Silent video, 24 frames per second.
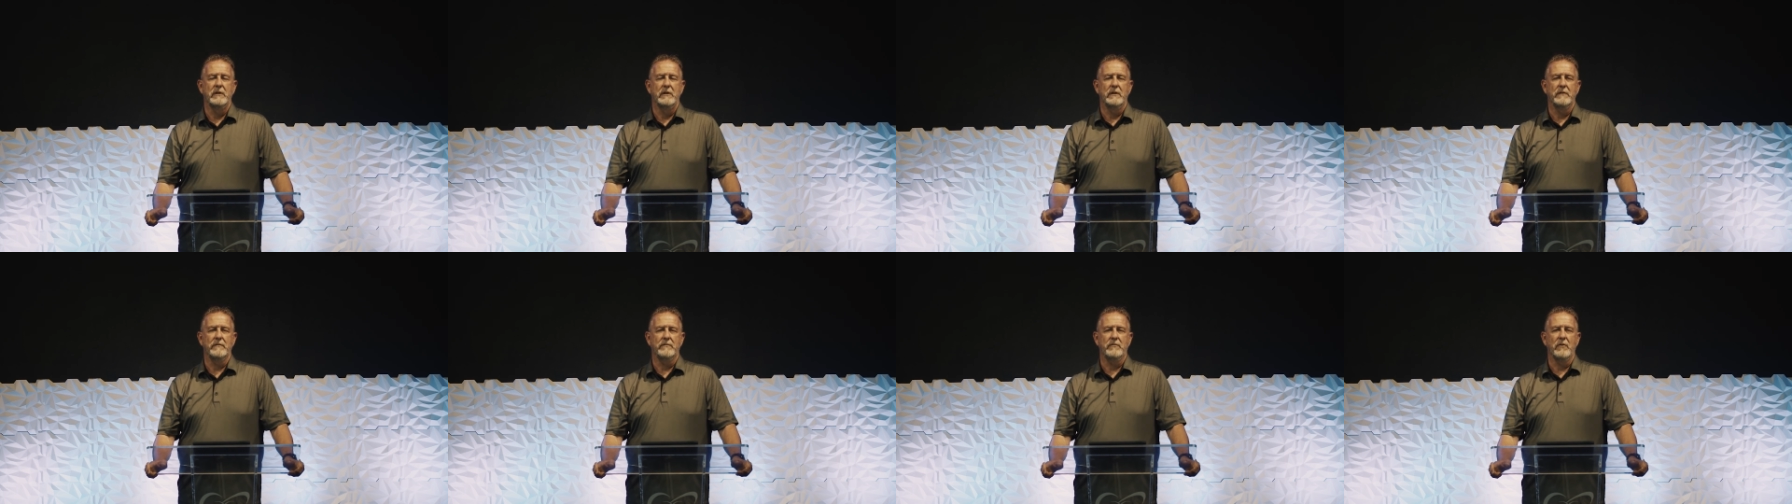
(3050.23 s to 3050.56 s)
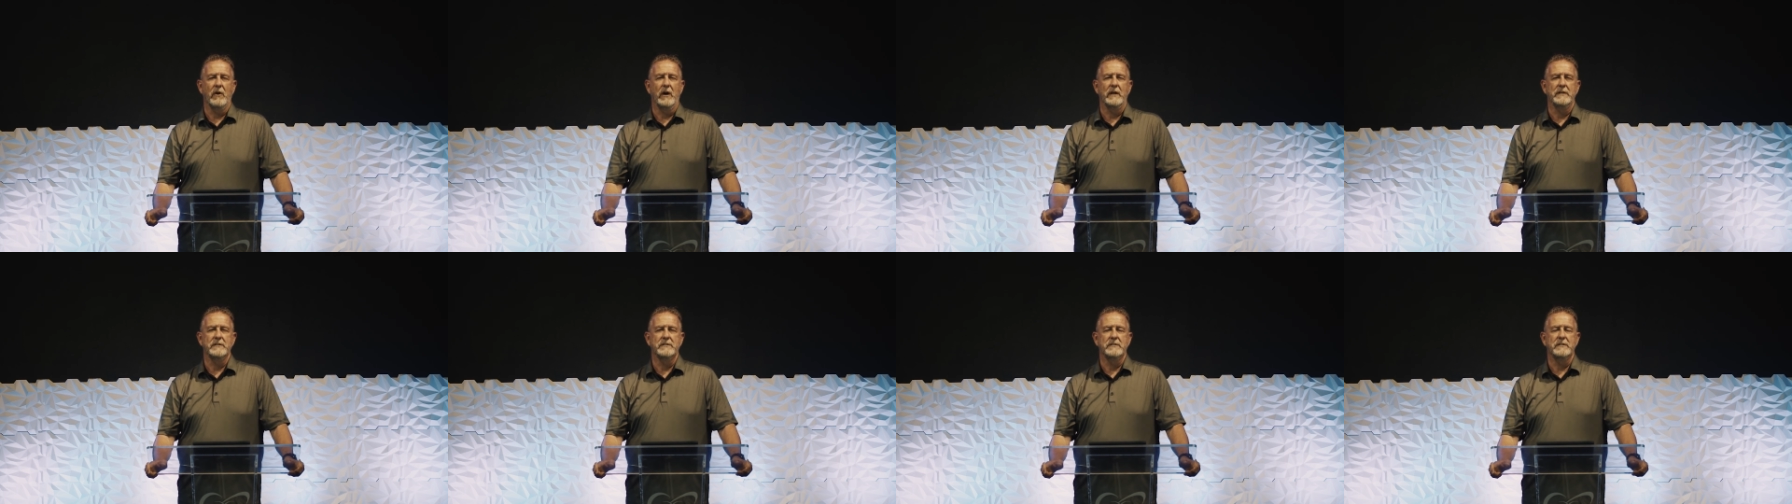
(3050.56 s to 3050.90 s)
of
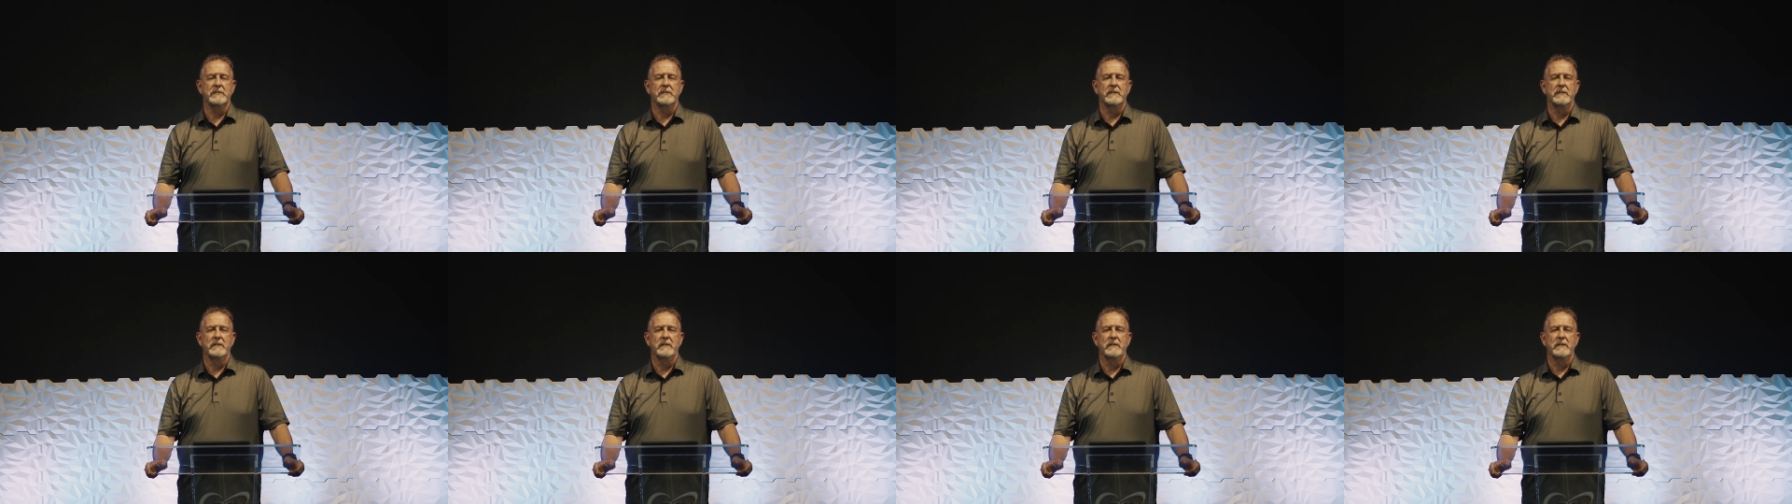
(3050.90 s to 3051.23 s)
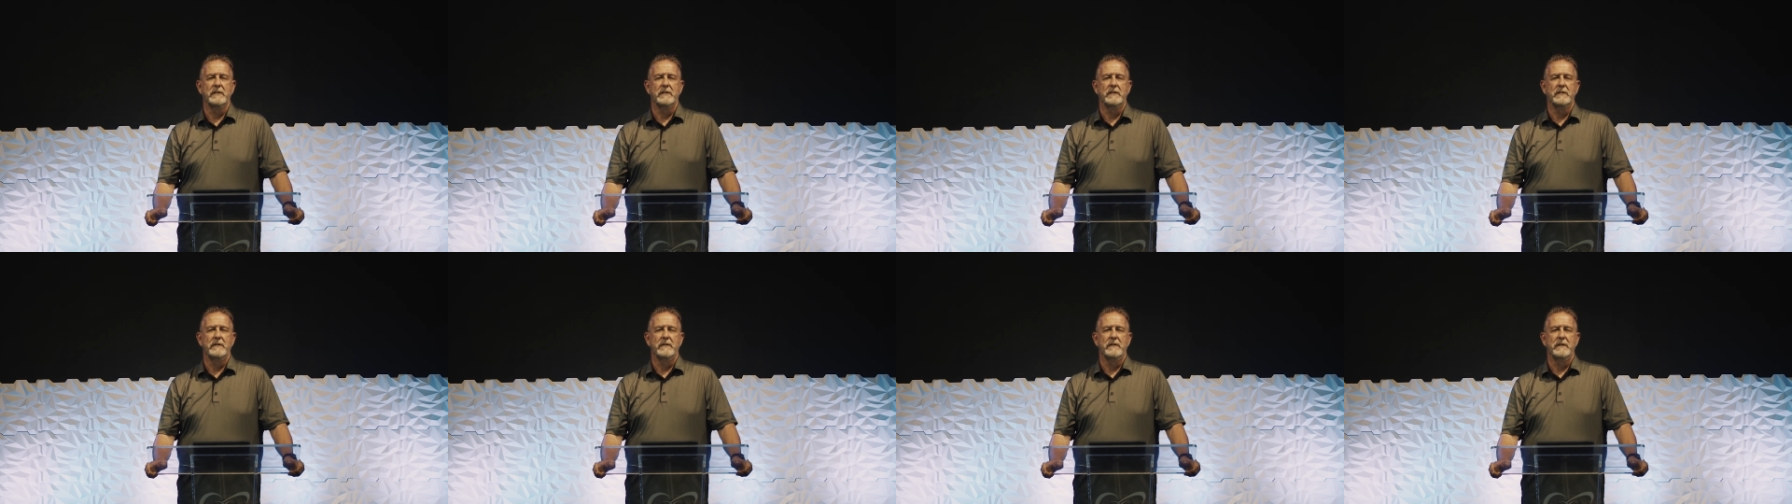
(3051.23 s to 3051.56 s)
Christ.
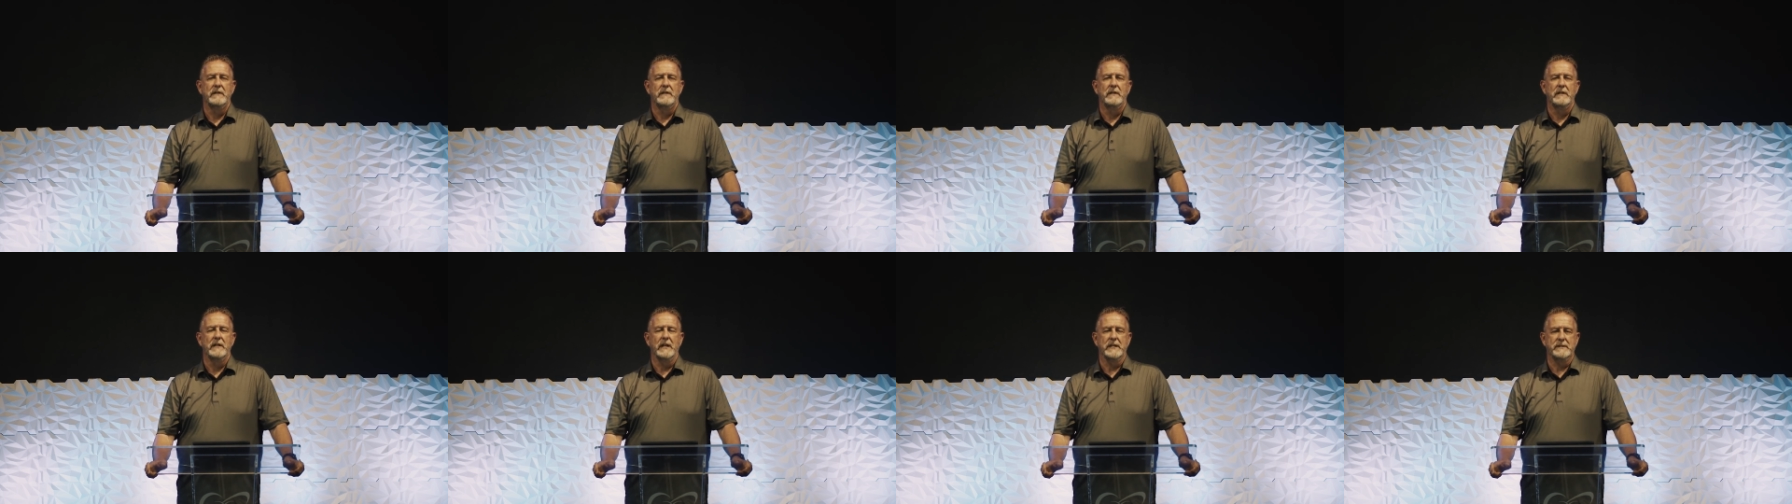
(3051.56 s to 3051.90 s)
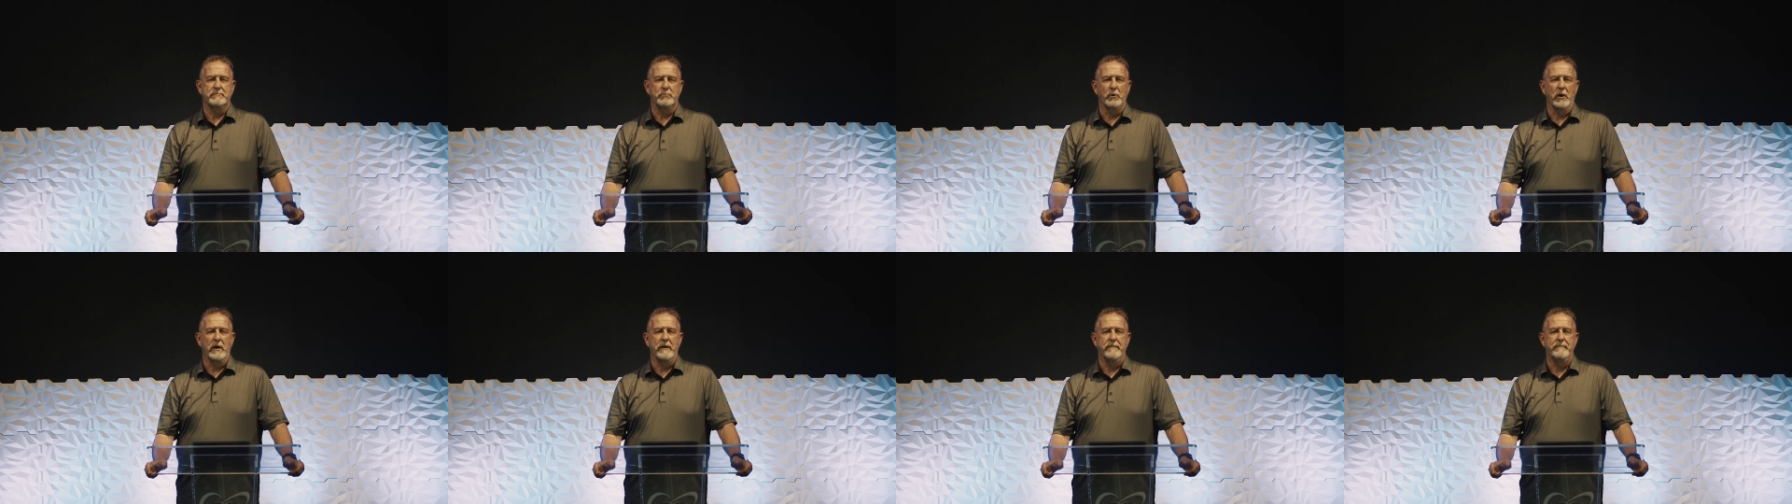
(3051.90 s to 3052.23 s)
Let's
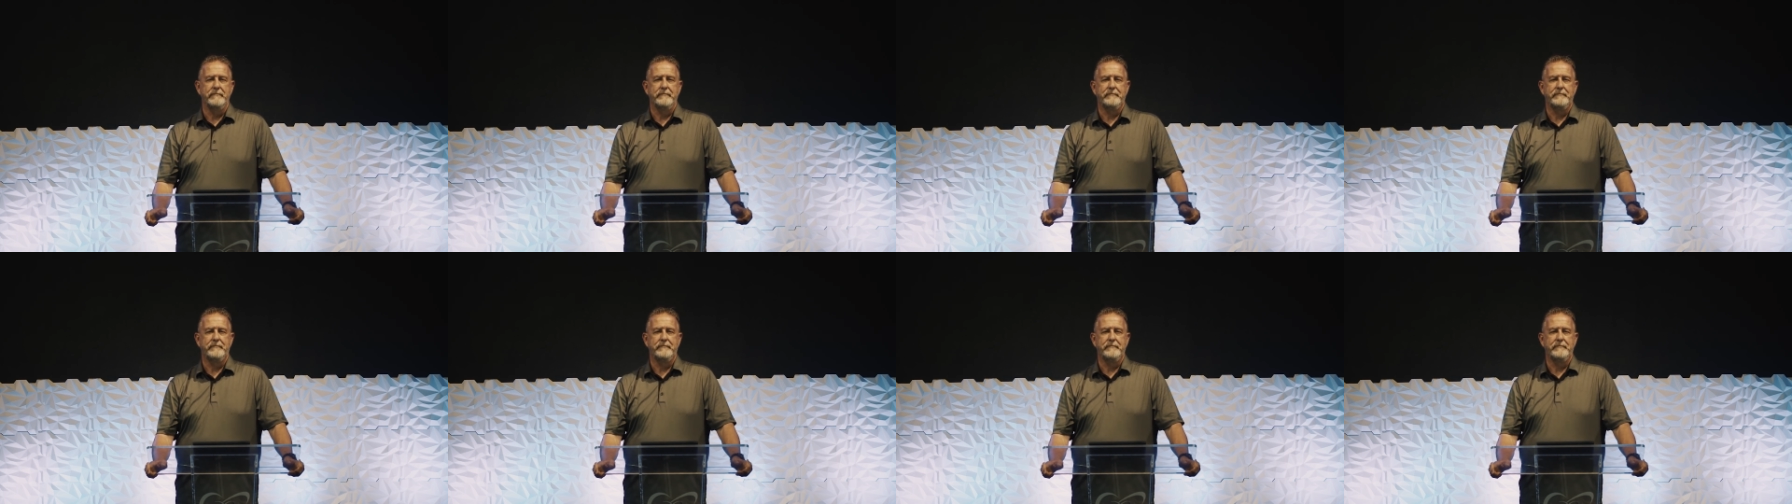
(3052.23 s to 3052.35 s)
pray.